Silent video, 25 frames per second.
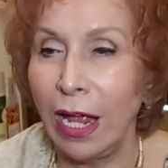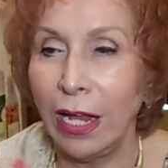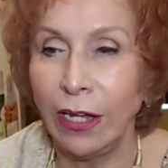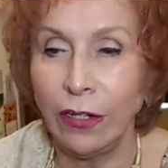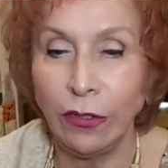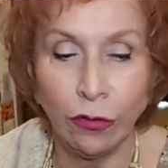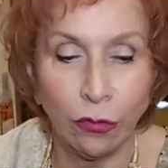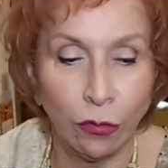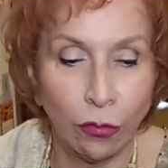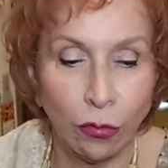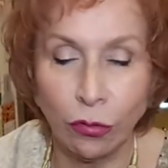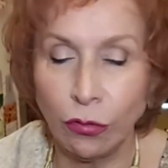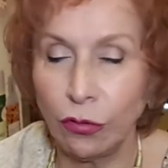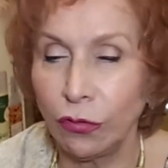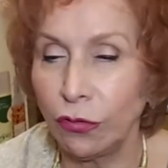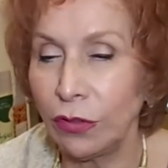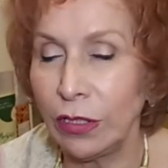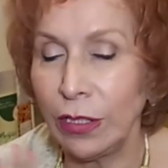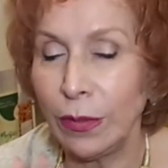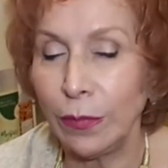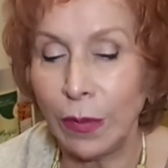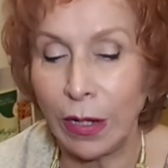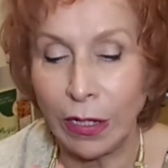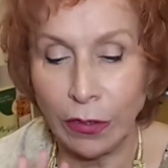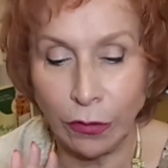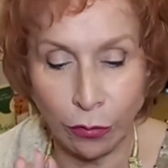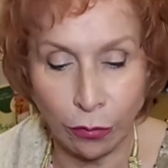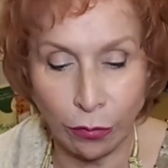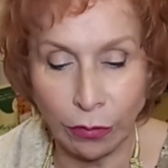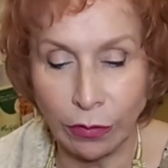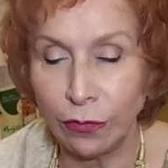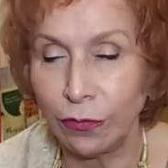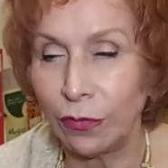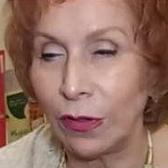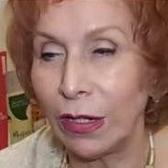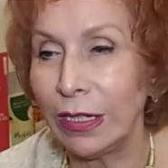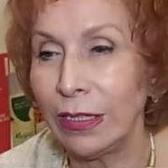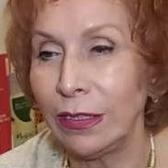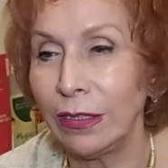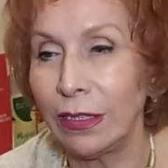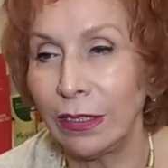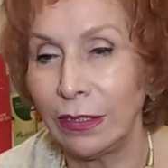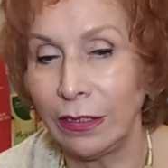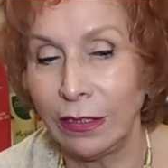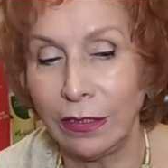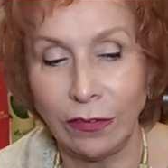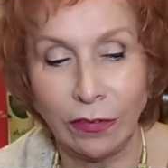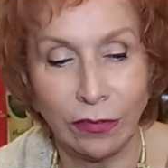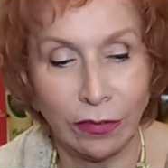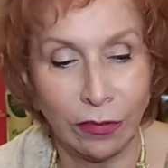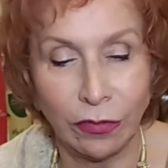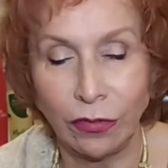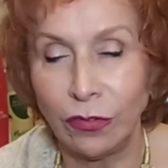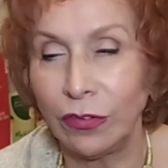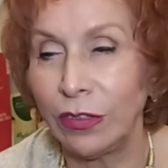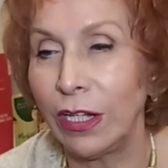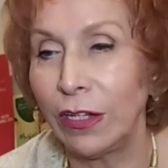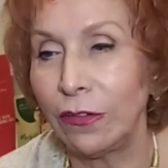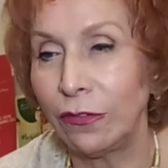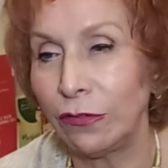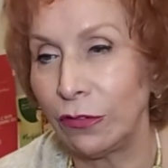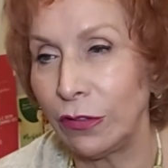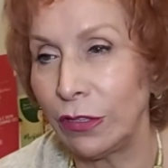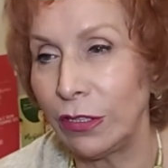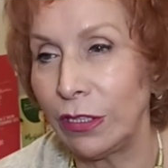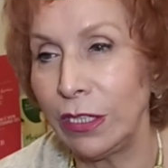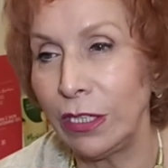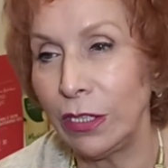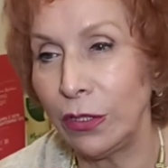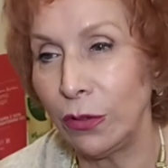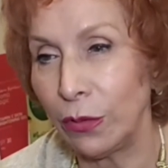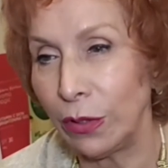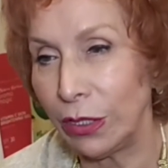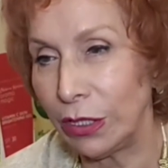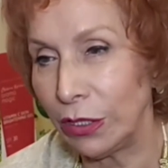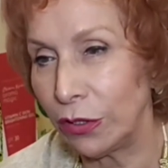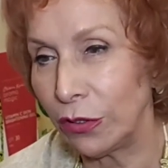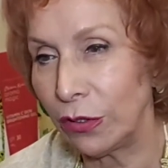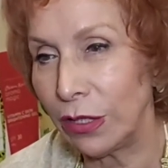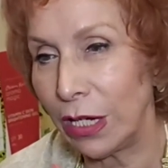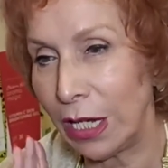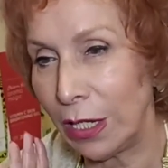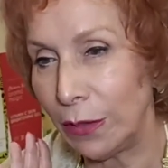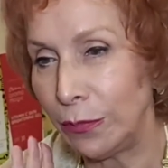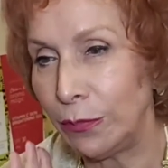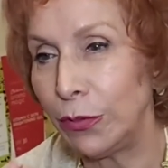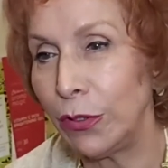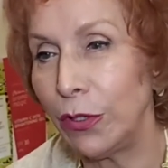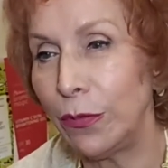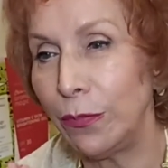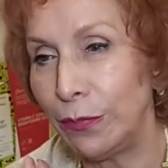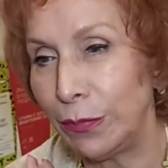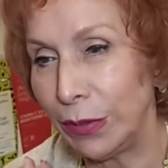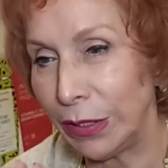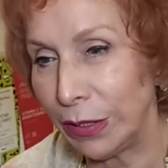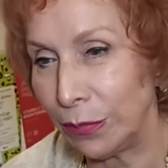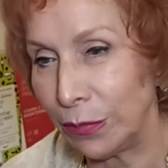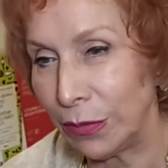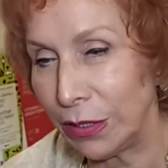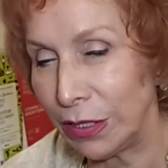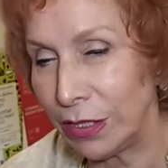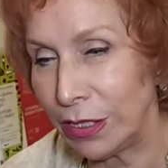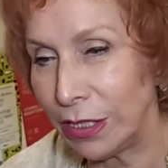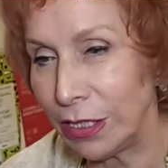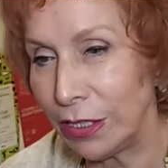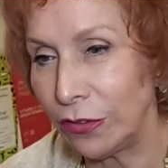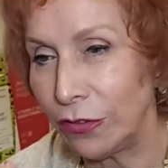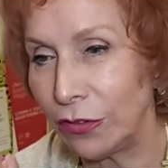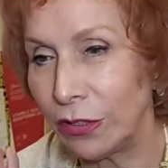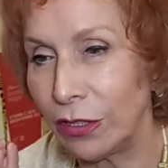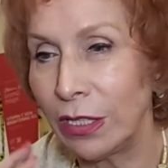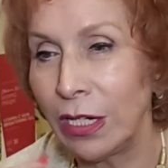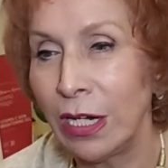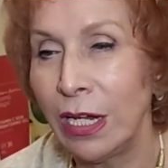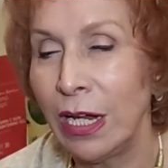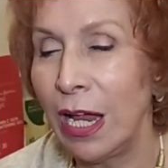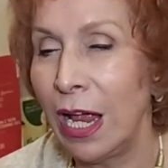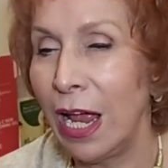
And go to sleep and you will find that this is definitely going to help your pigmentation